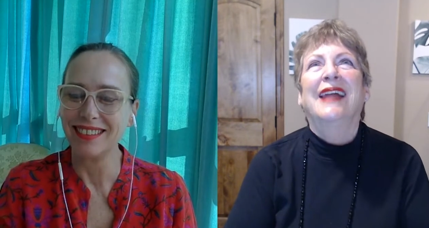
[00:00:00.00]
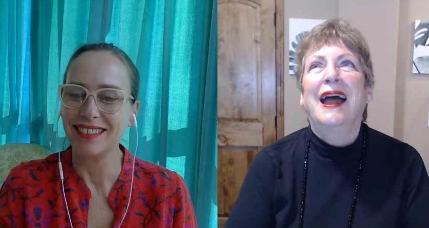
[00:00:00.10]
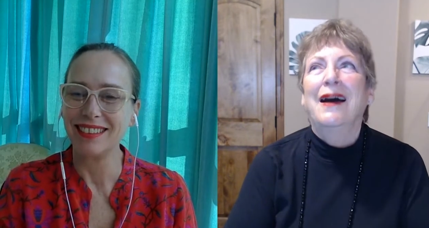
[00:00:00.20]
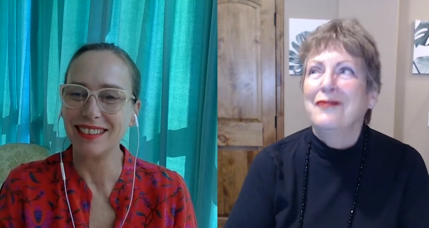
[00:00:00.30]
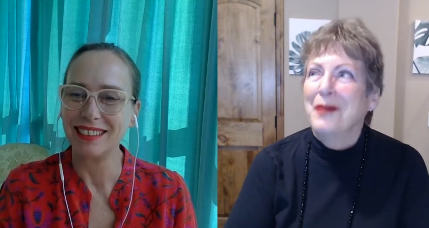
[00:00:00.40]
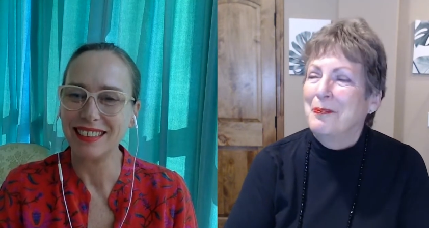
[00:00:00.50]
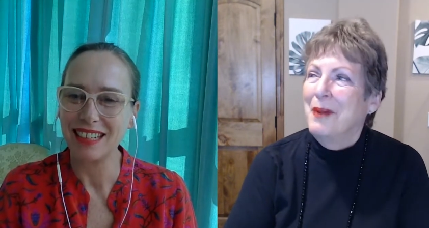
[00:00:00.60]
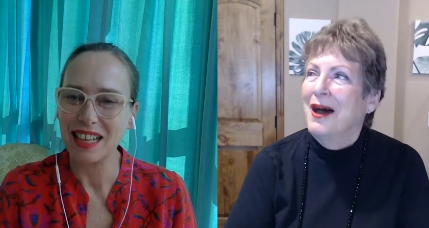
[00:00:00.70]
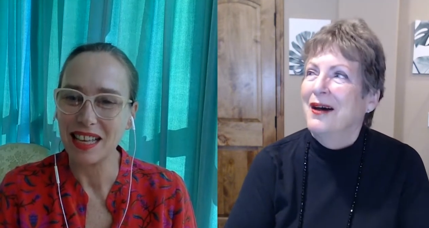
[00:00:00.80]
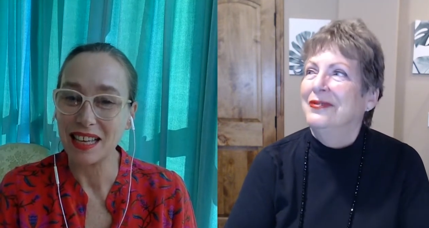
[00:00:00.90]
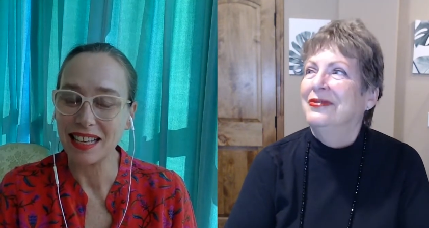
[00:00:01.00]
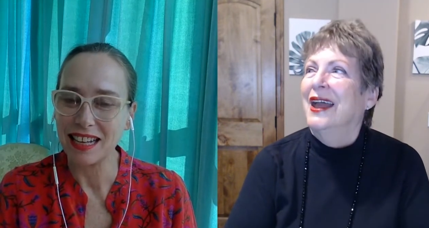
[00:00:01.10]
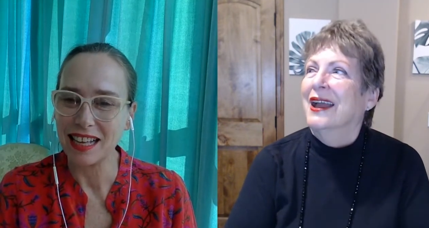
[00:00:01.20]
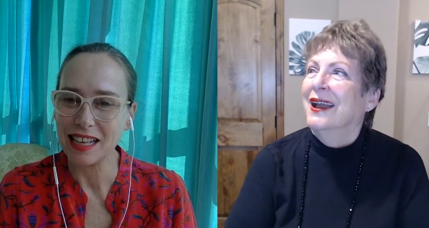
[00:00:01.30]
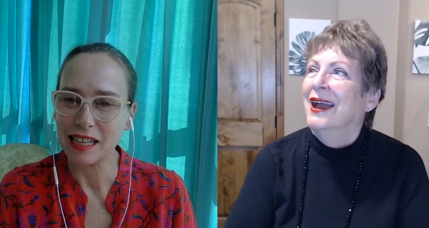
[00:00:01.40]
Speaker 1: laugh about
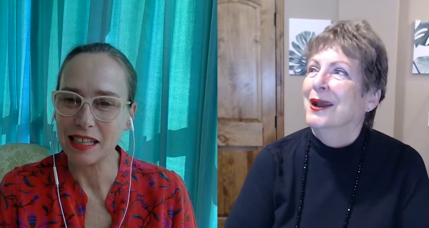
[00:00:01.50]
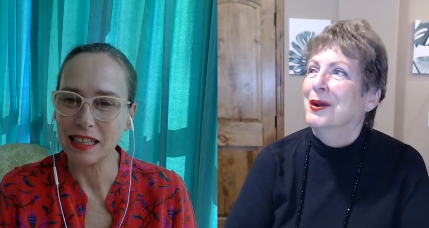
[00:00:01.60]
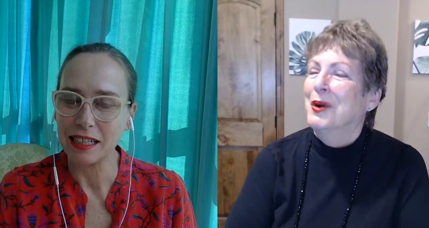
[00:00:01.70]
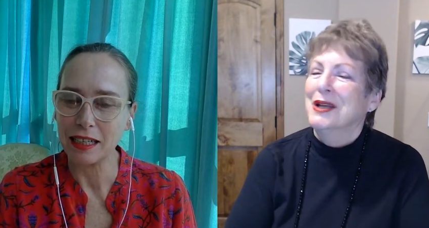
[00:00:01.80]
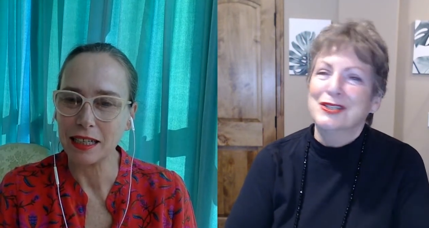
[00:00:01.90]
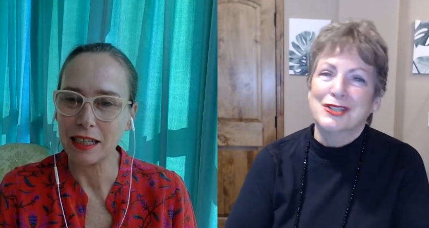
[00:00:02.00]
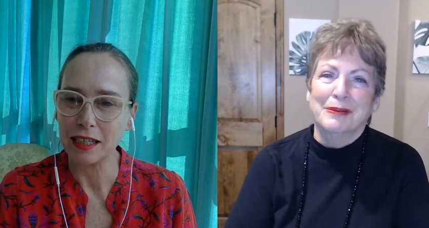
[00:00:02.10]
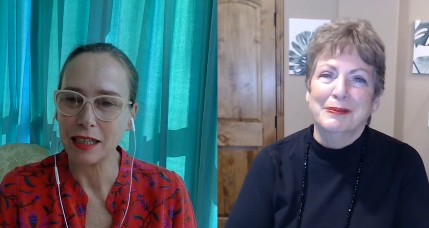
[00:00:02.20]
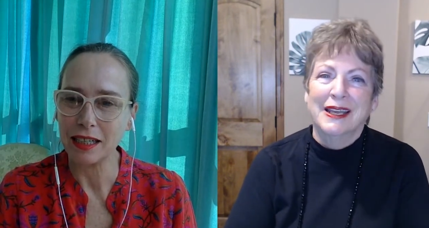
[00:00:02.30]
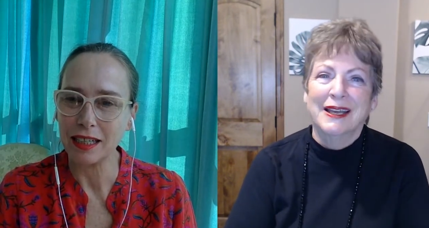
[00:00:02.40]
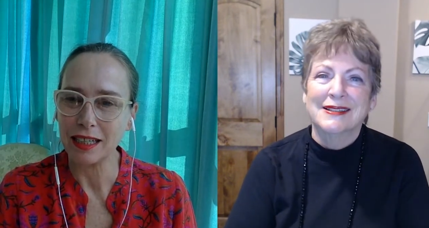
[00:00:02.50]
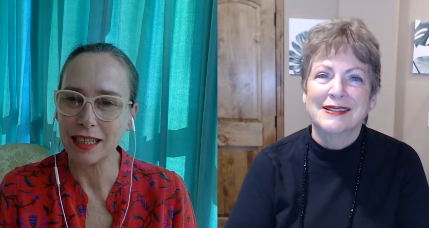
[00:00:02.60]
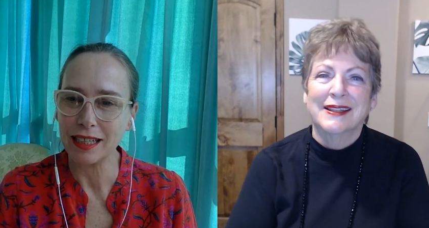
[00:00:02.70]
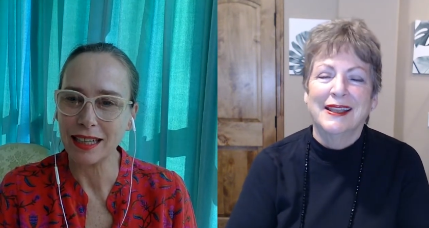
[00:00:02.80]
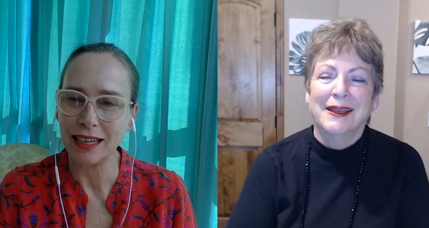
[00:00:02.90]
that kind of question because
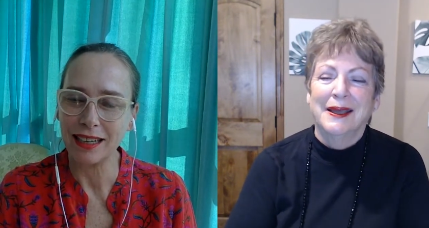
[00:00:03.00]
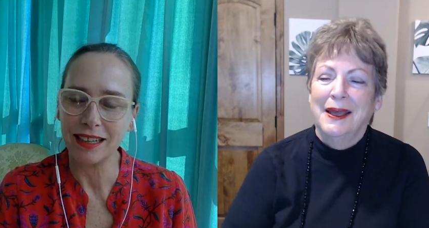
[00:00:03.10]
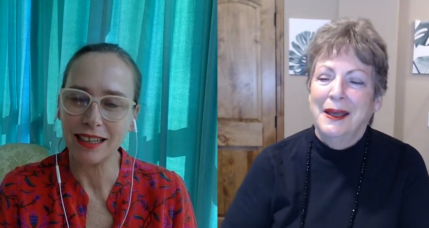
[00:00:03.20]
the yeah.